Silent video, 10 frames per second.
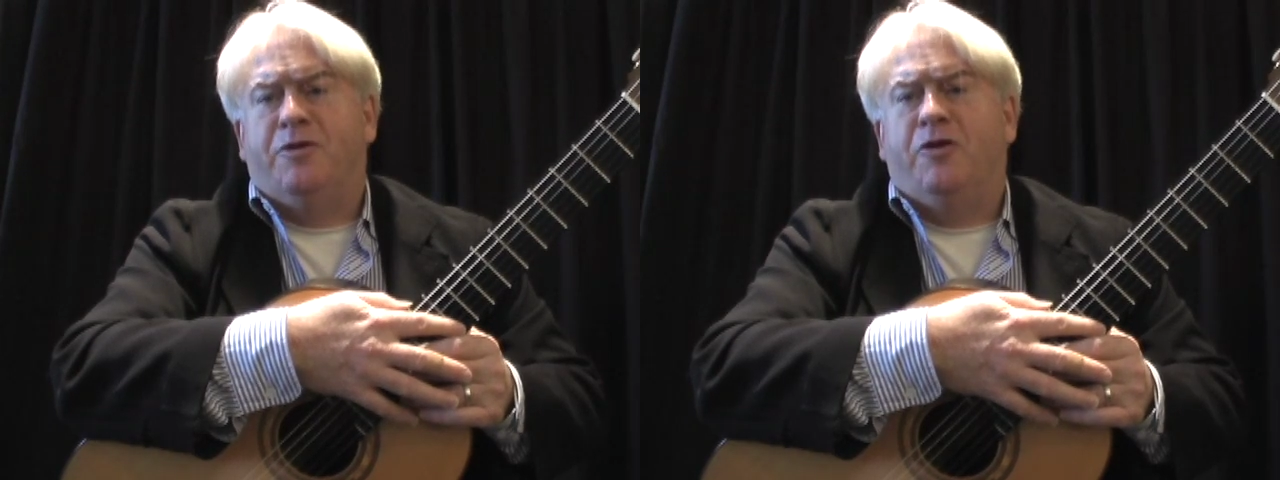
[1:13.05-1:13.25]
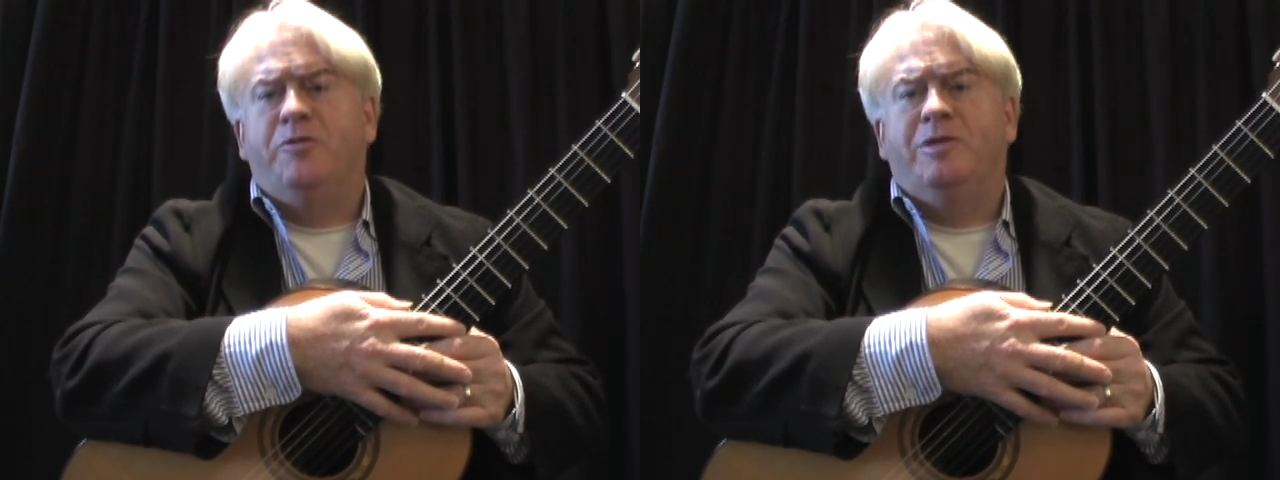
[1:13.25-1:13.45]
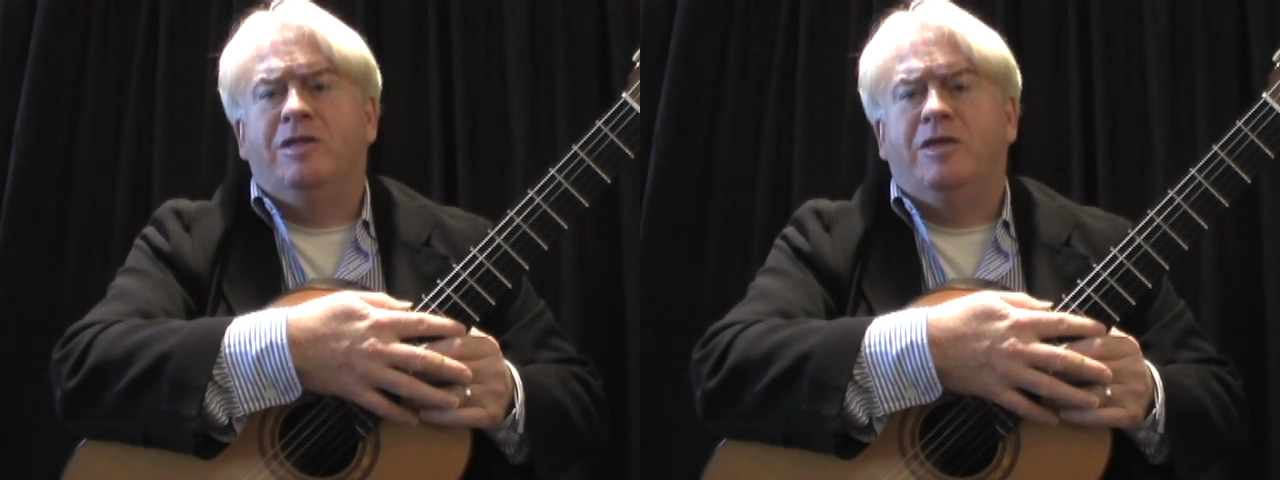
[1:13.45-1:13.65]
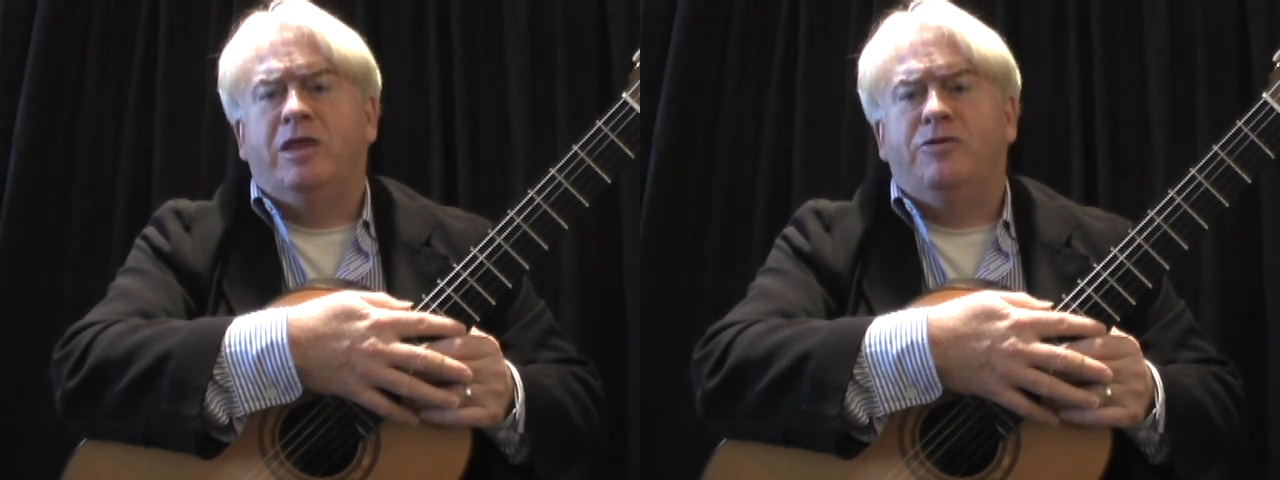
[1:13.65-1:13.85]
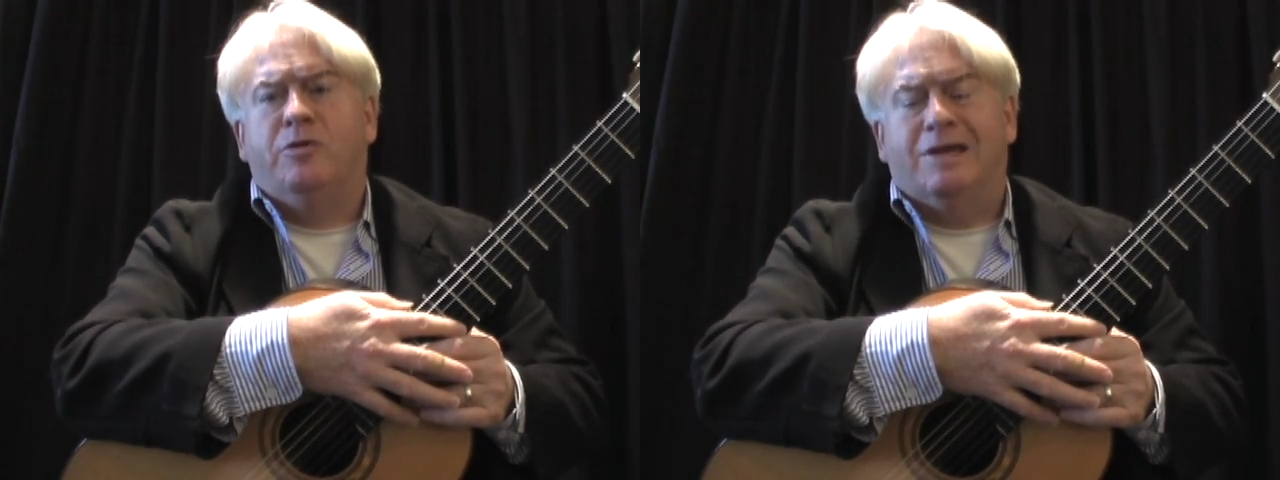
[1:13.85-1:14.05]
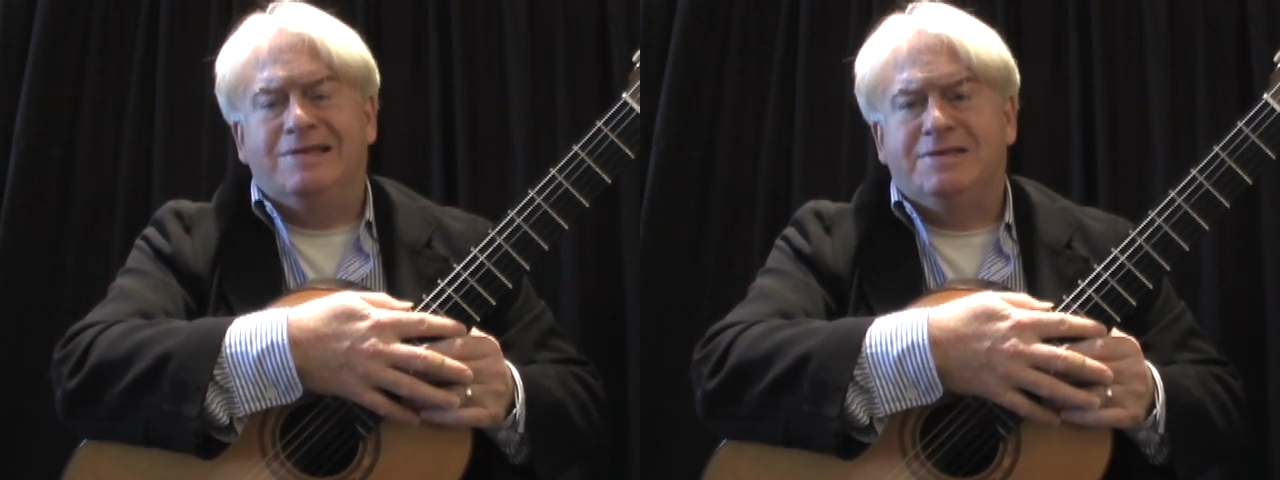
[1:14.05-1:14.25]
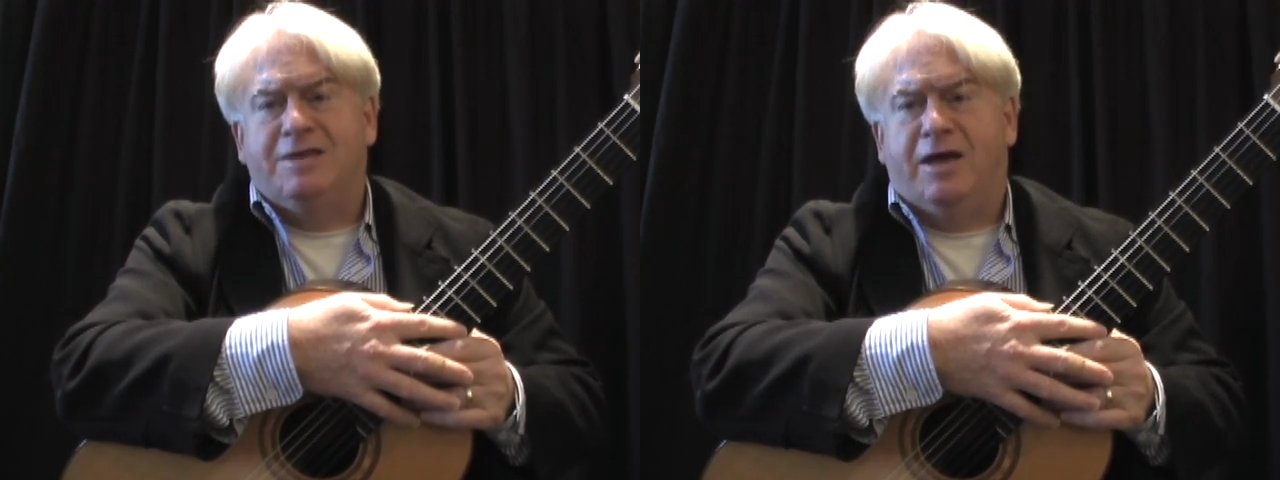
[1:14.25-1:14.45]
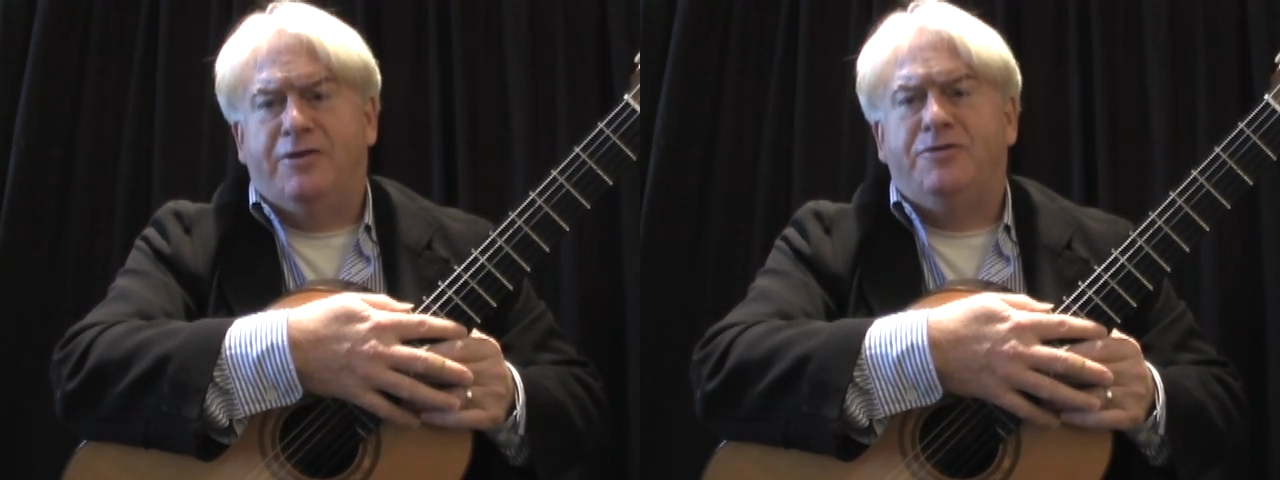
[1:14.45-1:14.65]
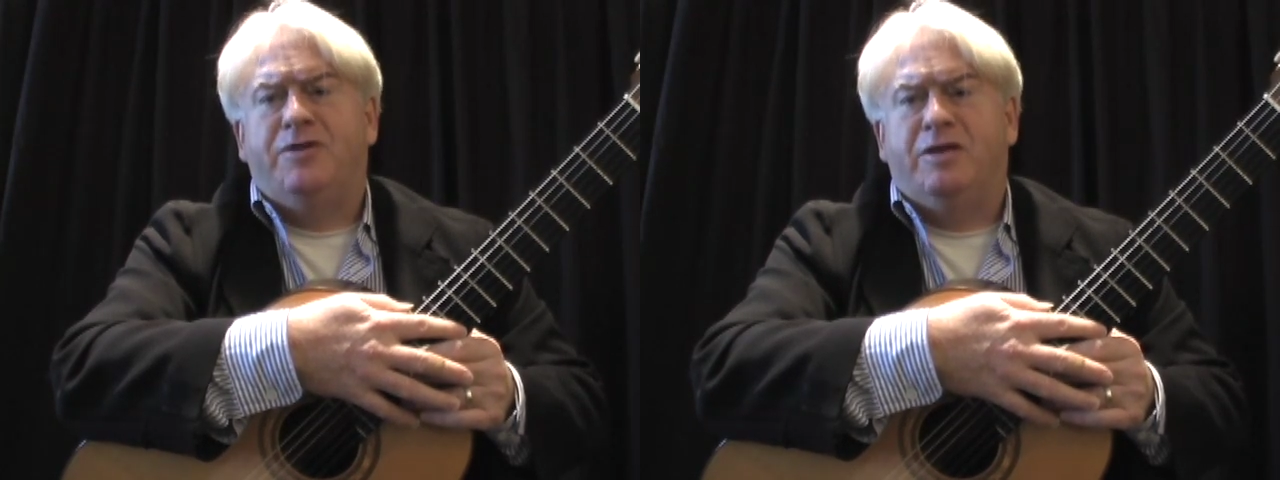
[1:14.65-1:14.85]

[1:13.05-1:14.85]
ultimately leading to a concise